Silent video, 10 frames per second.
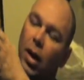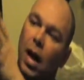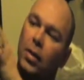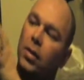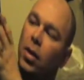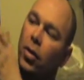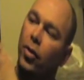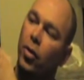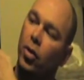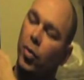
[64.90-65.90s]
glass
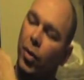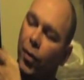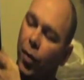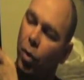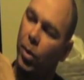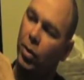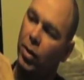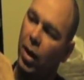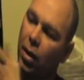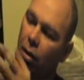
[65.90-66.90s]
cylinders with the
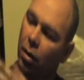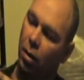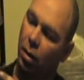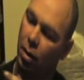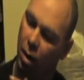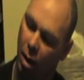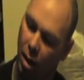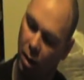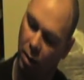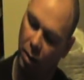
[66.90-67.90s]
fluids in
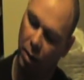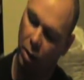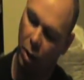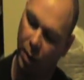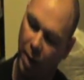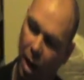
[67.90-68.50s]
going